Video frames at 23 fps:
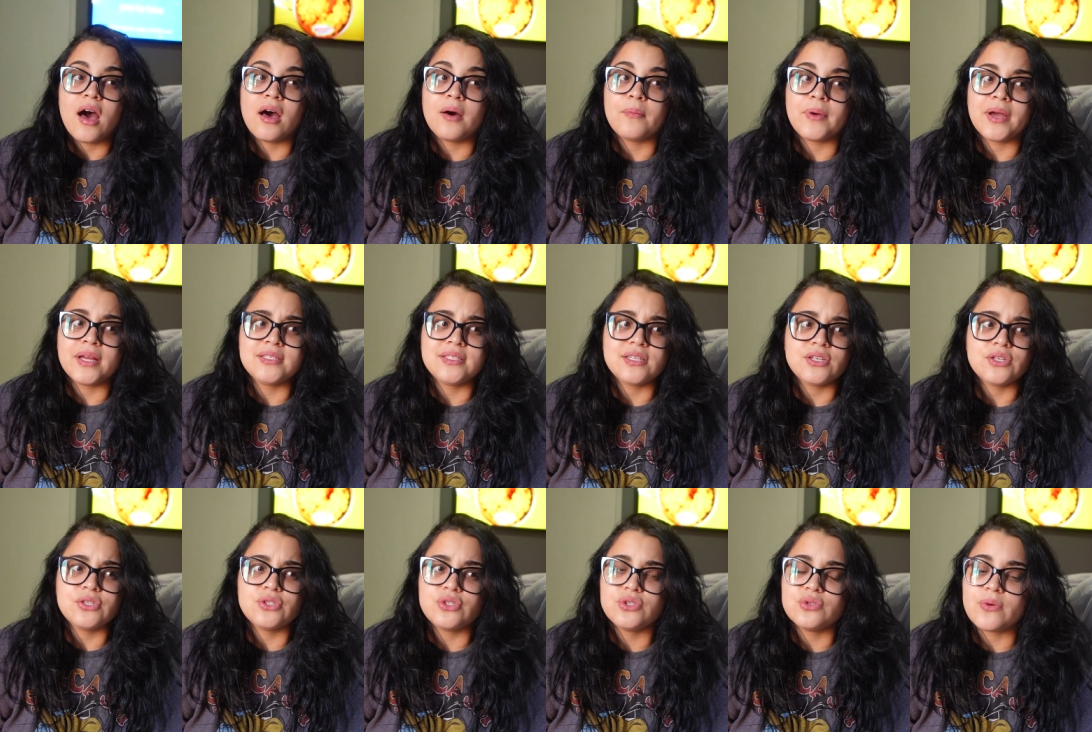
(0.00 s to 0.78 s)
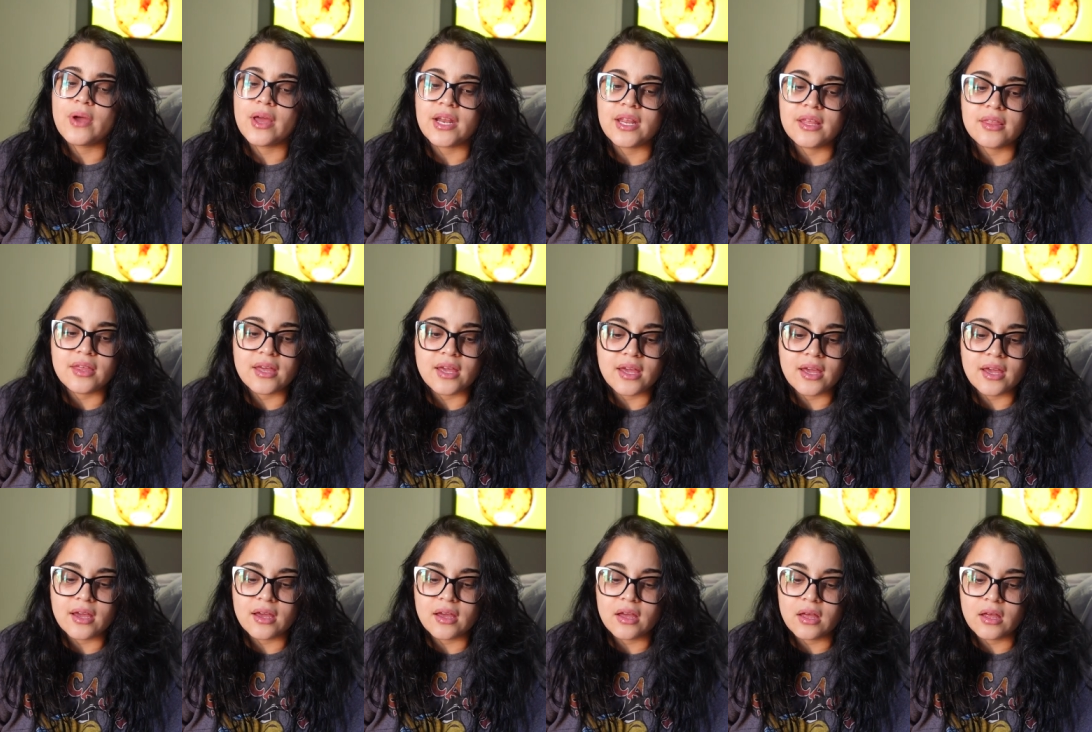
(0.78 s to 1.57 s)
Um, I didn't do
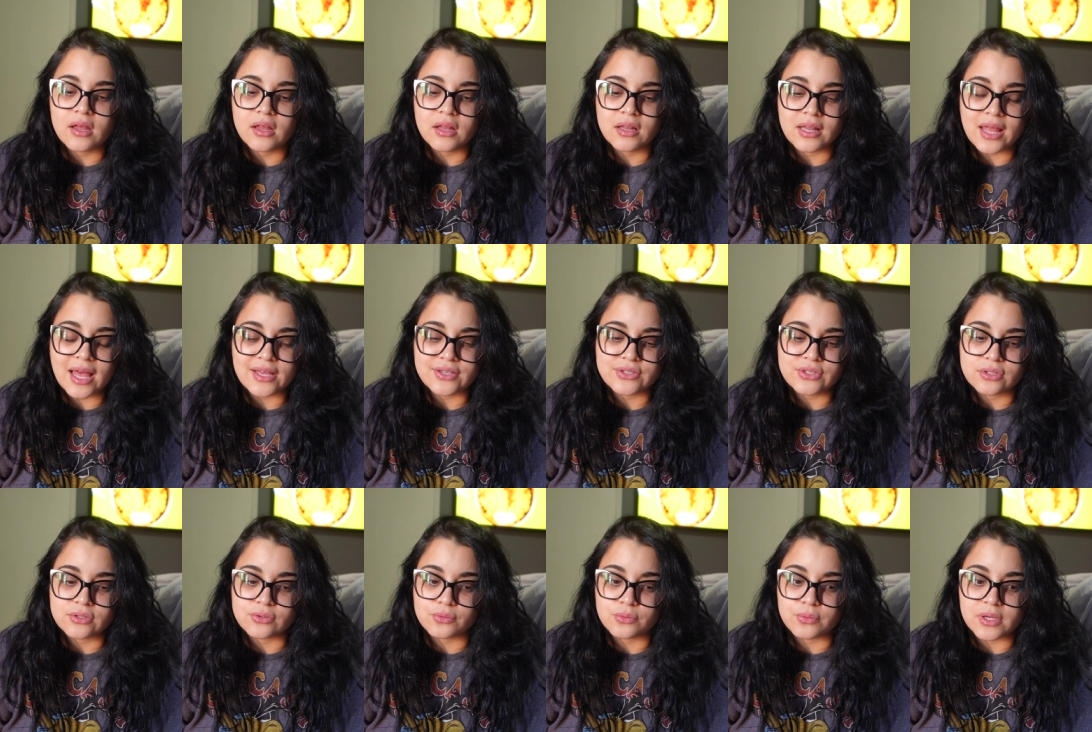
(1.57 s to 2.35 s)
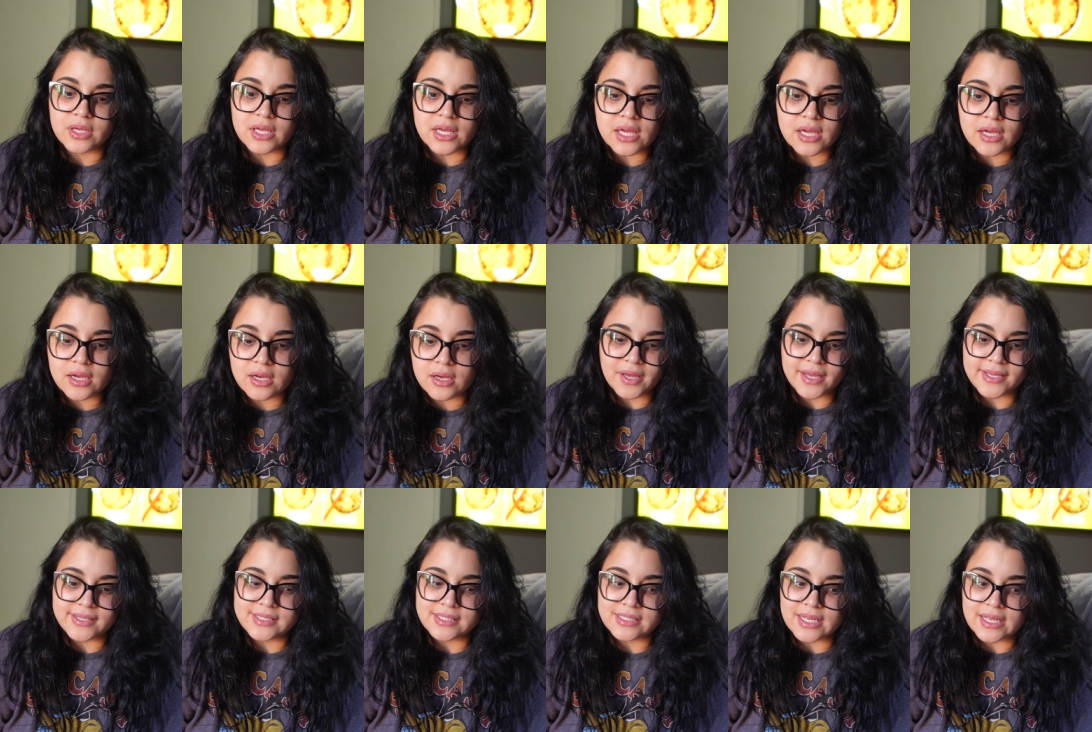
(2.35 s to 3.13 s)
anything last week.
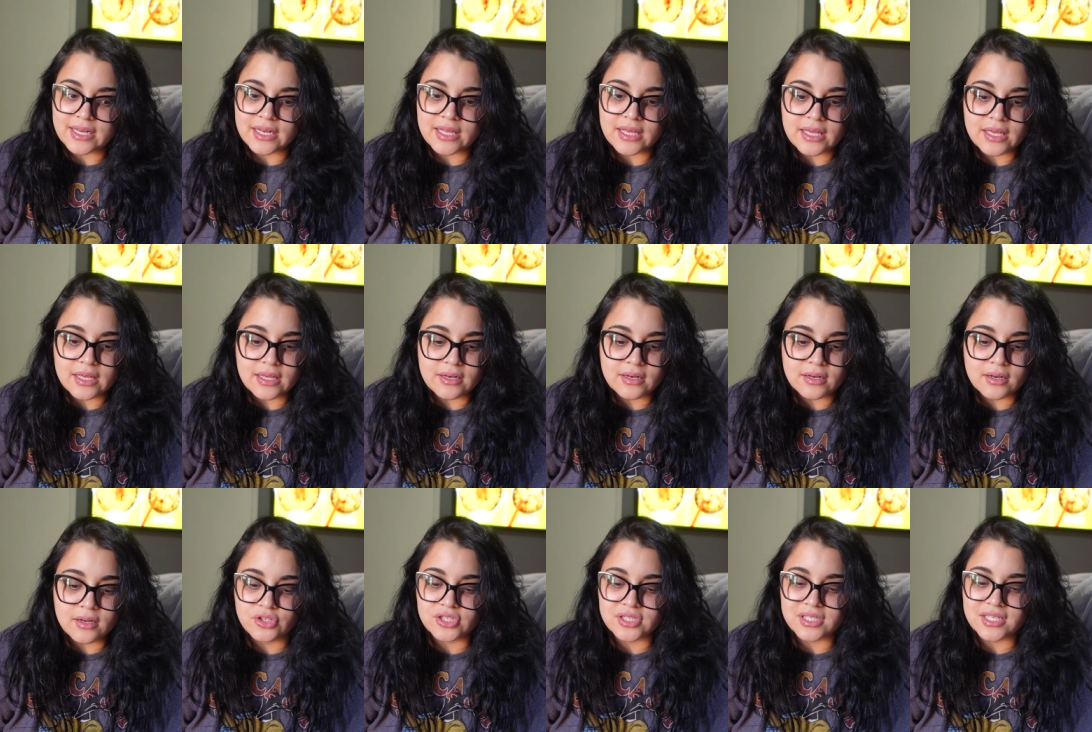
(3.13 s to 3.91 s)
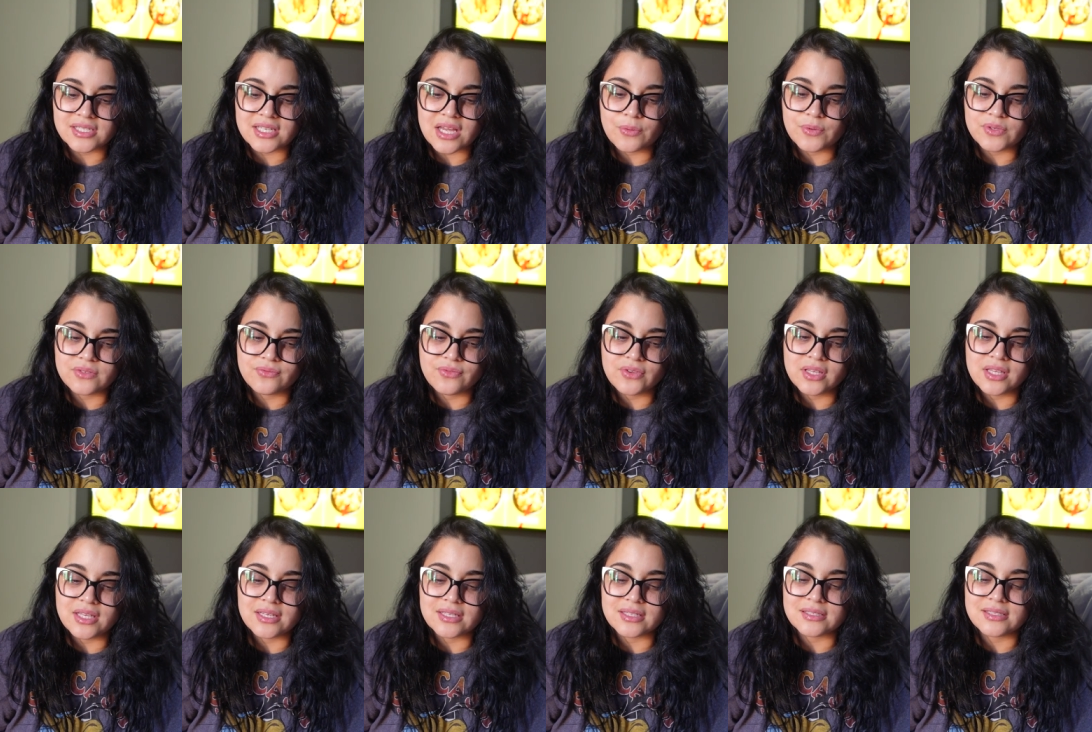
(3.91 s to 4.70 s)
I stayed in just because I was
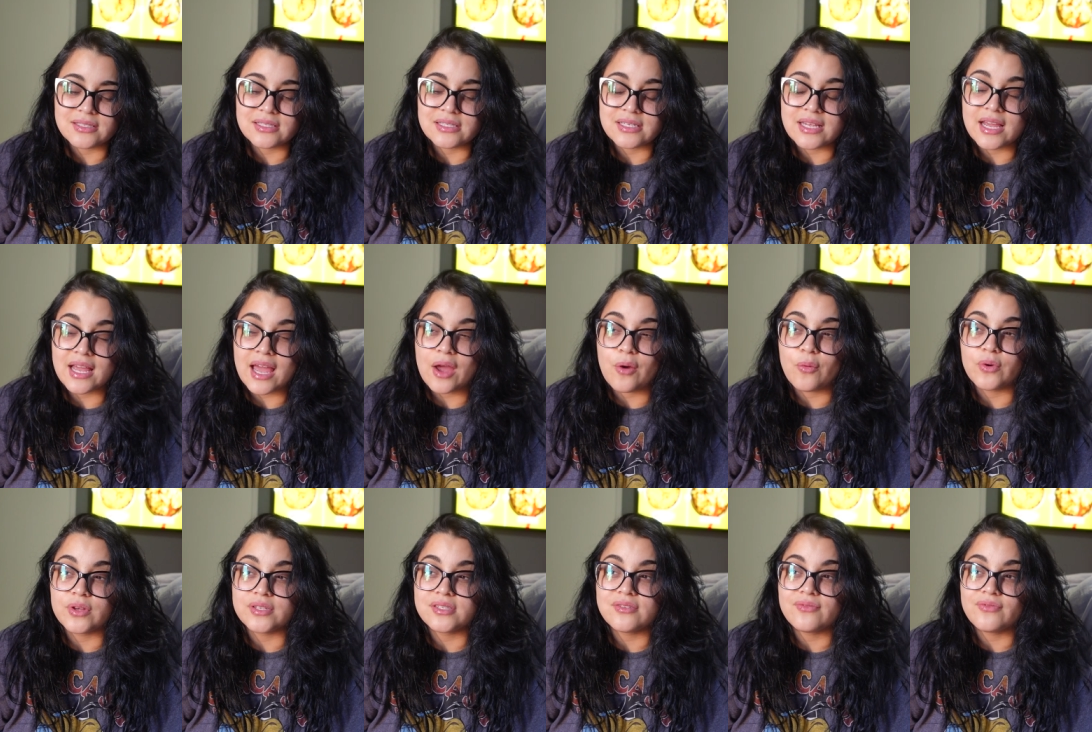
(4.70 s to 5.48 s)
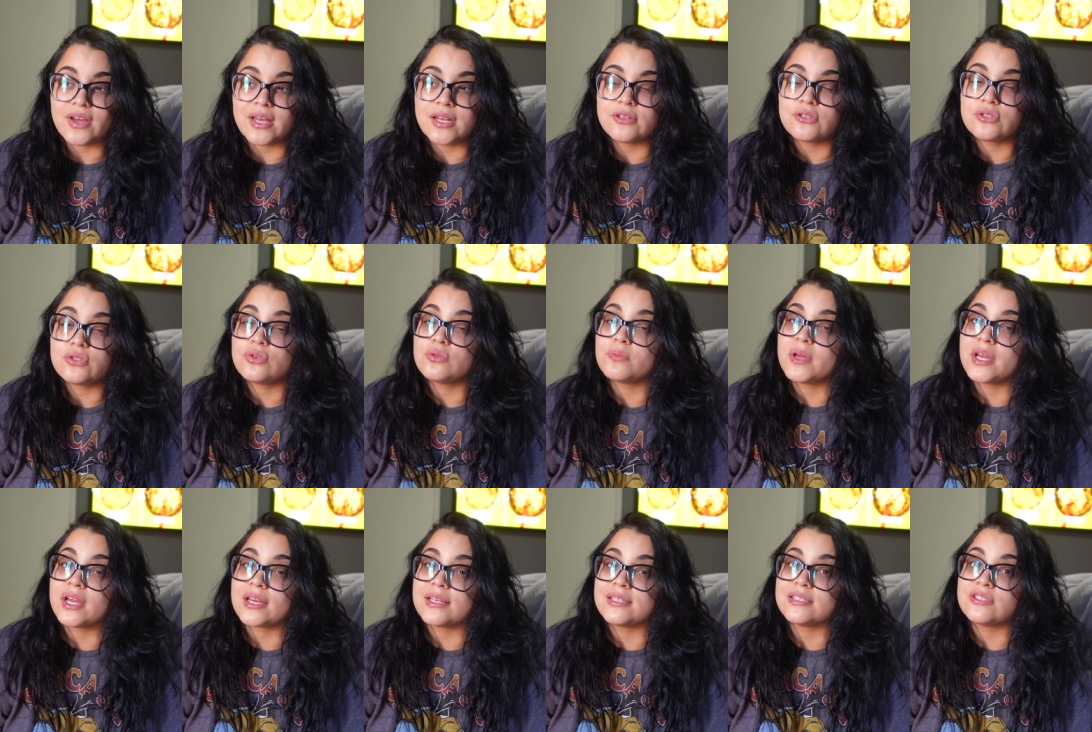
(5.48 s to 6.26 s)
feeling sick. I was invited to
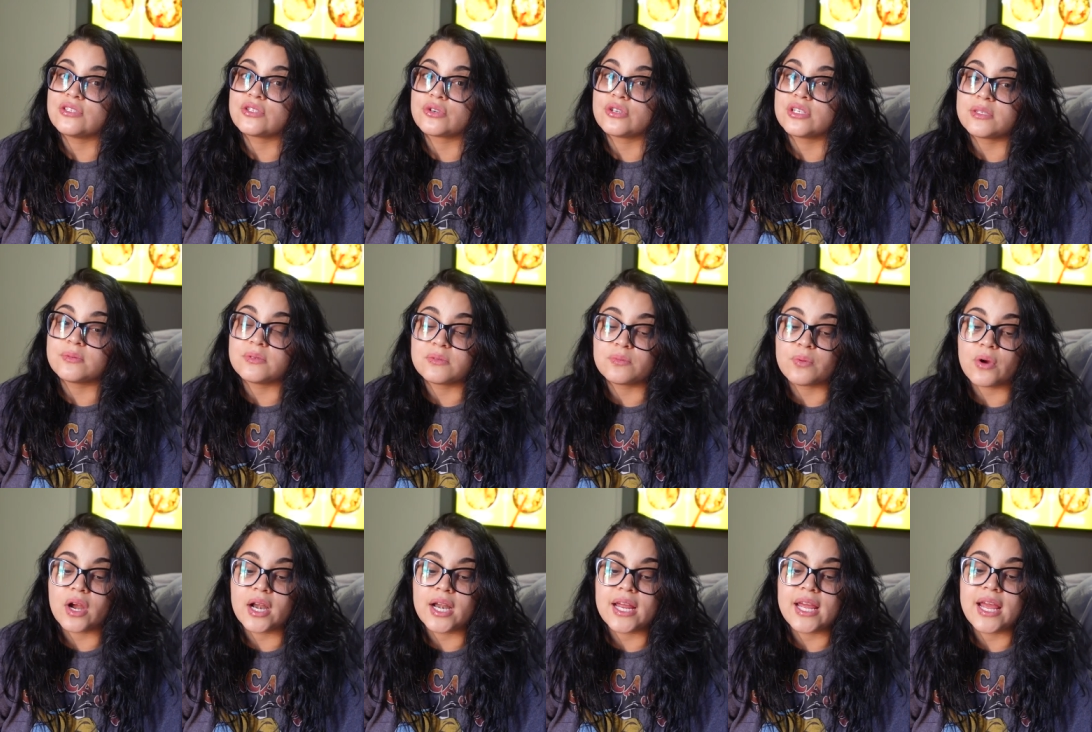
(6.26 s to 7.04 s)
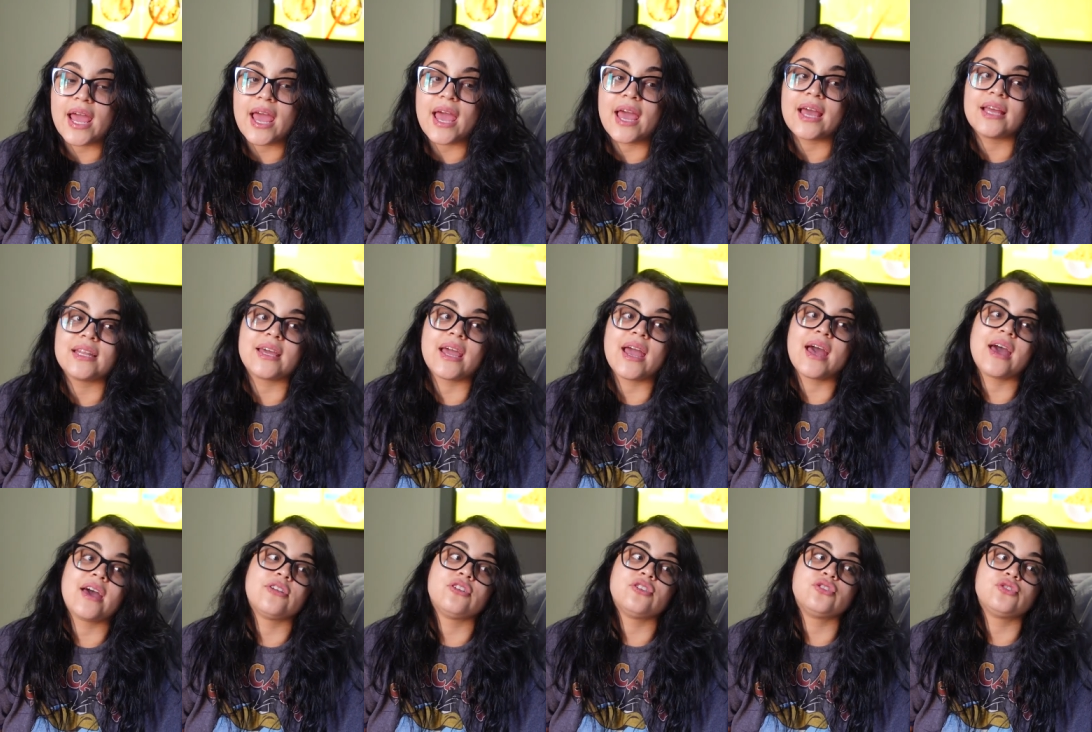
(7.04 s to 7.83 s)
my cousin's Christmas party and I
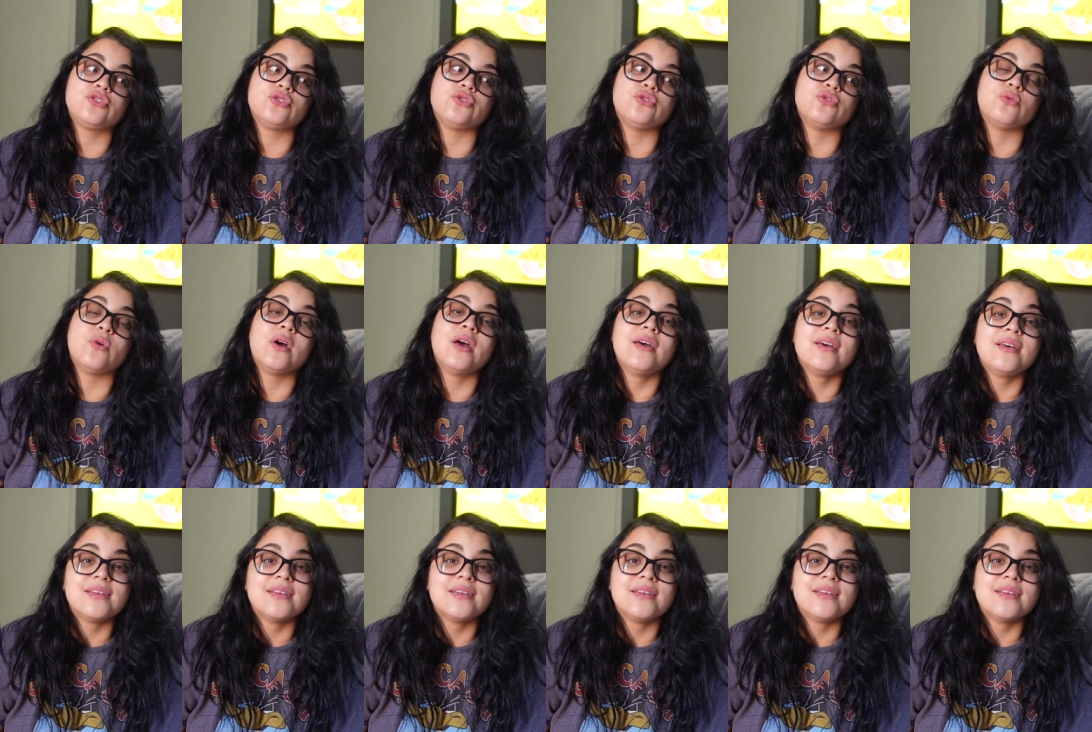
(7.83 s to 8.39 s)
had to